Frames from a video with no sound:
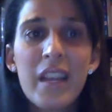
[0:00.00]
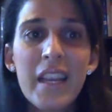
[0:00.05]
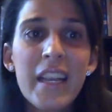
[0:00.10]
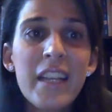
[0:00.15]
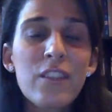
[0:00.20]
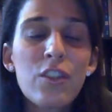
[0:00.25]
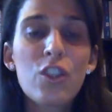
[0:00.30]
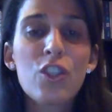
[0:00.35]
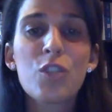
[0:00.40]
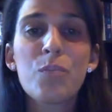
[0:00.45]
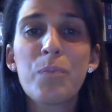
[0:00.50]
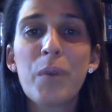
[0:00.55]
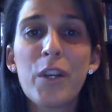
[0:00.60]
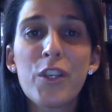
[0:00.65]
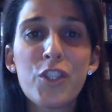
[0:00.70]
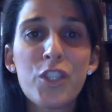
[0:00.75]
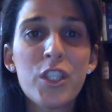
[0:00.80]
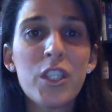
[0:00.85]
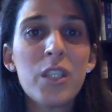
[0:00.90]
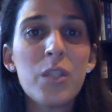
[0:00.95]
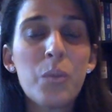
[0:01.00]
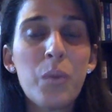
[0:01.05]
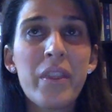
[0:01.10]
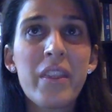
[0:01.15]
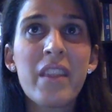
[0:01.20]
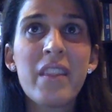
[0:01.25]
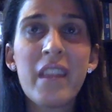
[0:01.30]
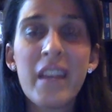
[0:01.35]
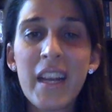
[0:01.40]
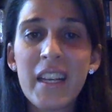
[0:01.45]
into the spreadsheet
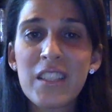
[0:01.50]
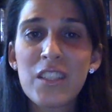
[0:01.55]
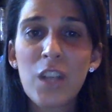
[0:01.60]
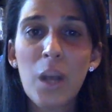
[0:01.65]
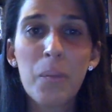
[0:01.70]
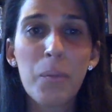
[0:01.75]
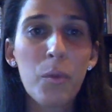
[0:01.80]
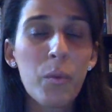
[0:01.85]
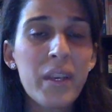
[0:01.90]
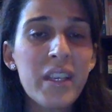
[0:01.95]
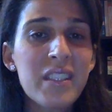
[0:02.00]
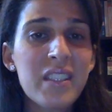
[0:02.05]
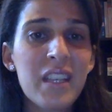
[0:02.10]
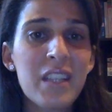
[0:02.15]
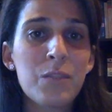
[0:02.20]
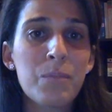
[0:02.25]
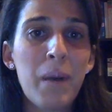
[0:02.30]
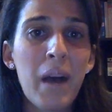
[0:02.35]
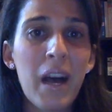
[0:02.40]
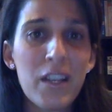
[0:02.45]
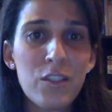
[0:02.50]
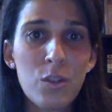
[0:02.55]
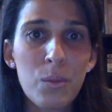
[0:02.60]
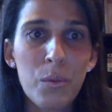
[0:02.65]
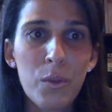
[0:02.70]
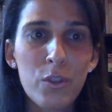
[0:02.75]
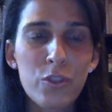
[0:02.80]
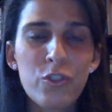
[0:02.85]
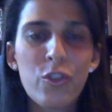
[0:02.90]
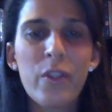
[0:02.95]
within the next couple of weeks as
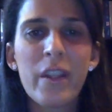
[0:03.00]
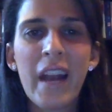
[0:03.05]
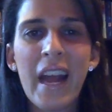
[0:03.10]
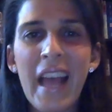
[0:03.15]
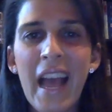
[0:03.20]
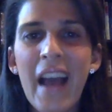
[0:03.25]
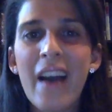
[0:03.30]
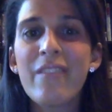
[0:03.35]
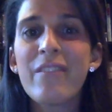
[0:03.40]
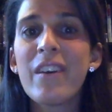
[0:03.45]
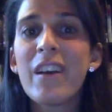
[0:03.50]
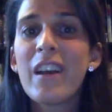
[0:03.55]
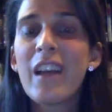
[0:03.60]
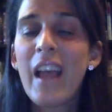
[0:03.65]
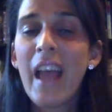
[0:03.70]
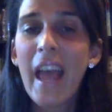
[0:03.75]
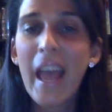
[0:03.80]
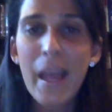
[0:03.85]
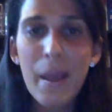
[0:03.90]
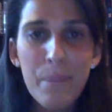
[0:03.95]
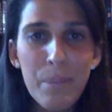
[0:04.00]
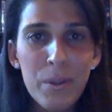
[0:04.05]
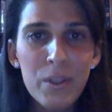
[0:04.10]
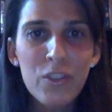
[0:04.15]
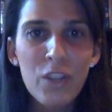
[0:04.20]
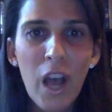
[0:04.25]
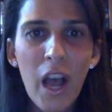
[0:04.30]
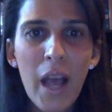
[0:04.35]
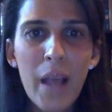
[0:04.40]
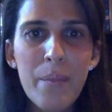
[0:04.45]
possible, so that I have ample
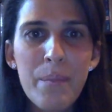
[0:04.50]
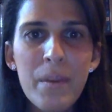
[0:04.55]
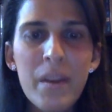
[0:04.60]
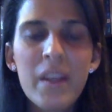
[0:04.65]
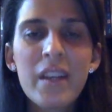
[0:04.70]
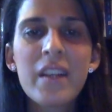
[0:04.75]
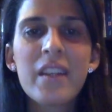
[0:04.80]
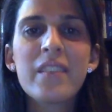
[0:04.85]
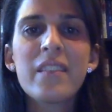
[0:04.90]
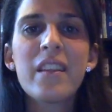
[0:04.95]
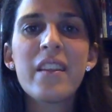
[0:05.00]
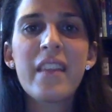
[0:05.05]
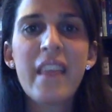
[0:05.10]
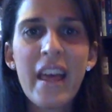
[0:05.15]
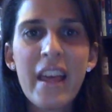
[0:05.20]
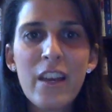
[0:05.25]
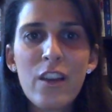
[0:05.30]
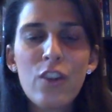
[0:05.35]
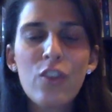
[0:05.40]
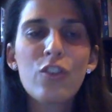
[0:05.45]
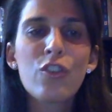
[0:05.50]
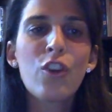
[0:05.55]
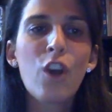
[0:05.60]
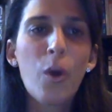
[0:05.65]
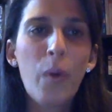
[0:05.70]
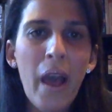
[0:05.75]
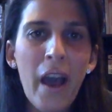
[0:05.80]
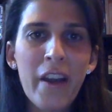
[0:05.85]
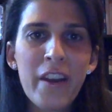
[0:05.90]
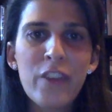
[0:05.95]
time to then
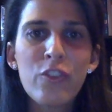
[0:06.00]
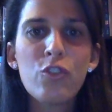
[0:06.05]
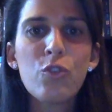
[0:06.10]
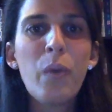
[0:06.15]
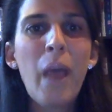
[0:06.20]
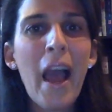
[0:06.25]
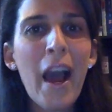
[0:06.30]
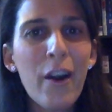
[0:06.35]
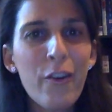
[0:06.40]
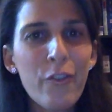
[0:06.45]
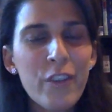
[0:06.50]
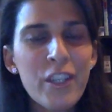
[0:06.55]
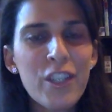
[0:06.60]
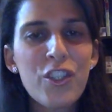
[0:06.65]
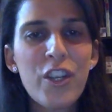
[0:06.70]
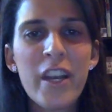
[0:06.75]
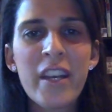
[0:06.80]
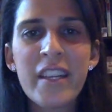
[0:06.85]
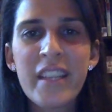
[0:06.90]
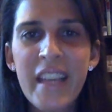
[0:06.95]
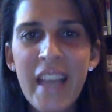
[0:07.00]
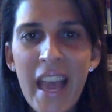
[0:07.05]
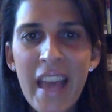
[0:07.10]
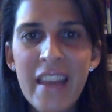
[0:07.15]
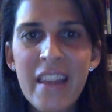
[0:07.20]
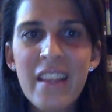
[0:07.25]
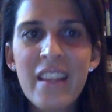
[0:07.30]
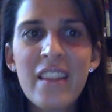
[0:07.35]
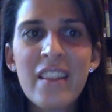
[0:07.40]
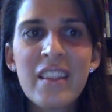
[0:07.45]
go out and do outreach and
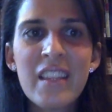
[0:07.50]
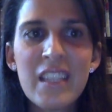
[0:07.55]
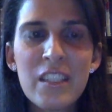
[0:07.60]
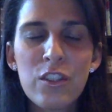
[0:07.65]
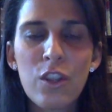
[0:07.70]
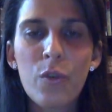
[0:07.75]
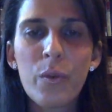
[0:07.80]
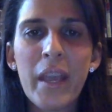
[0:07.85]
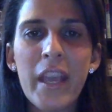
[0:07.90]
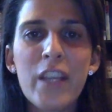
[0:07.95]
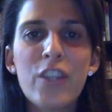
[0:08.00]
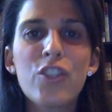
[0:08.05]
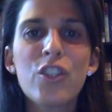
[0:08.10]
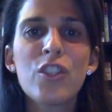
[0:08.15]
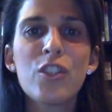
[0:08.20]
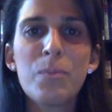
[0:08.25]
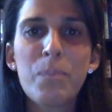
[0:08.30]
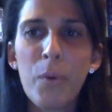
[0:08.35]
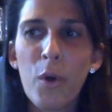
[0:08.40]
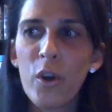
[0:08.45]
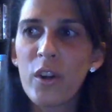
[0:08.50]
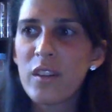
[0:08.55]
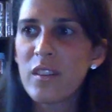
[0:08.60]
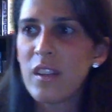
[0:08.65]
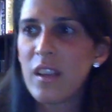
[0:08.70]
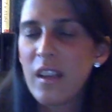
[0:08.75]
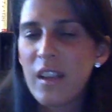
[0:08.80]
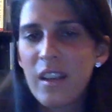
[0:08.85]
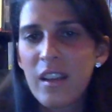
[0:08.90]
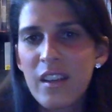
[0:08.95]
get these locations
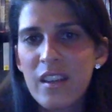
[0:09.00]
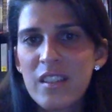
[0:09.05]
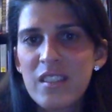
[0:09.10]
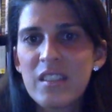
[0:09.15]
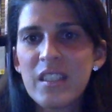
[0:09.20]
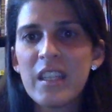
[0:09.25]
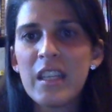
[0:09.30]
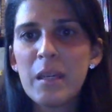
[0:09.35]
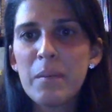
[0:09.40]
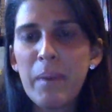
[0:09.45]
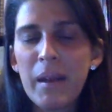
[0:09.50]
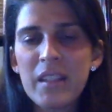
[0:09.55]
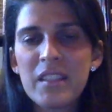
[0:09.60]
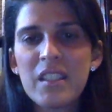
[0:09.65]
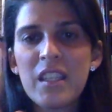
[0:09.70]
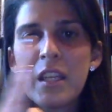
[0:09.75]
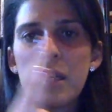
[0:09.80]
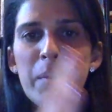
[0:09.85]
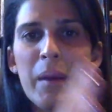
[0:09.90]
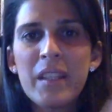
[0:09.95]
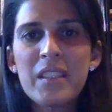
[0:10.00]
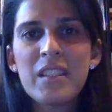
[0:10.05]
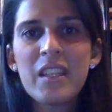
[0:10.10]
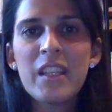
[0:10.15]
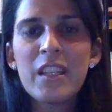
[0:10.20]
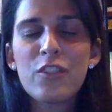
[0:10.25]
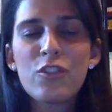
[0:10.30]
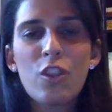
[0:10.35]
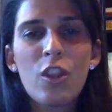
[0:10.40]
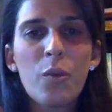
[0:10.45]
booked city by city by
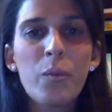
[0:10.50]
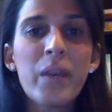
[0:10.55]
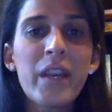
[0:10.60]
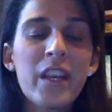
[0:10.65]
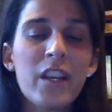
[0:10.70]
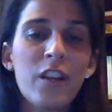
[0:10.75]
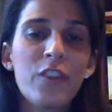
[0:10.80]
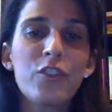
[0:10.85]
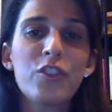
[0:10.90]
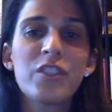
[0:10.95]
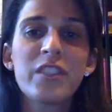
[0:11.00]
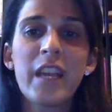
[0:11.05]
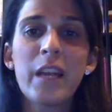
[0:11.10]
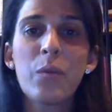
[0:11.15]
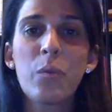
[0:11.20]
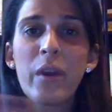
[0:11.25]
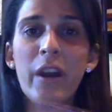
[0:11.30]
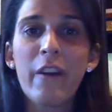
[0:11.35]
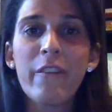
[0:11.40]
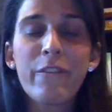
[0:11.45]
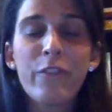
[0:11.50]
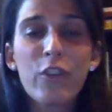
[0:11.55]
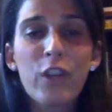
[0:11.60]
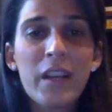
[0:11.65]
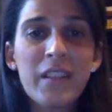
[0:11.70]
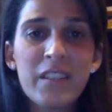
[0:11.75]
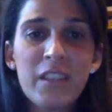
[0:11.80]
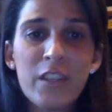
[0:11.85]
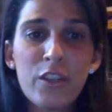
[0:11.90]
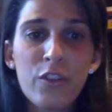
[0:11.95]
city, so that we can understand what our full
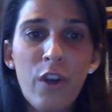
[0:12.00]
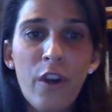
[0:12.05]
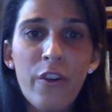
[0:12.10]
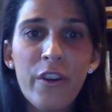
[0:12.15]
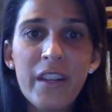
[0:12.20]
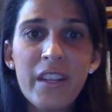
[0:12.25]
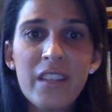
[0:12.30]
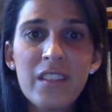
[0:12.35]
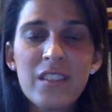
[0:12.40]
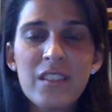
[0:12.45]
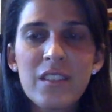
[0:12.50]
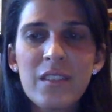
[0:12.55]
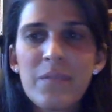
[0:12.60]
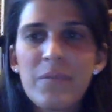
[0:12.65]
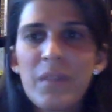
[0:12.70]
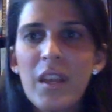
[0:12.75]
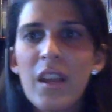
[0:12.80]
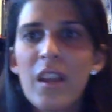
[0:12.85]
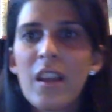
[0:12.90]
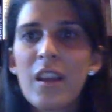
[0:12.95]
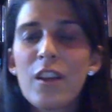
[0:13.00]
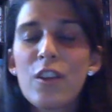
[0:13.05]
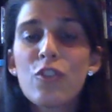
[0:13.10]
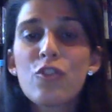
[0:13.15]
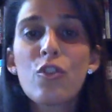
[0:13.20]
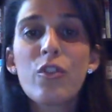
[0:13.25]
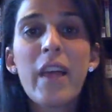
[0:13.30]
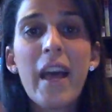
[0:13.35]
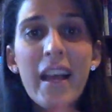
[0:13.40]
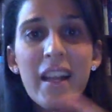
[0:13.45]
itinerary is.
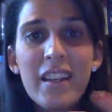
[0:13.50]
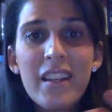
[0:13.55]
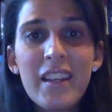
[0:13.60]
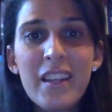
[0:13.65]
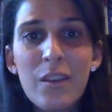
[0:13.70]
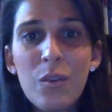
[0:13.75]
So that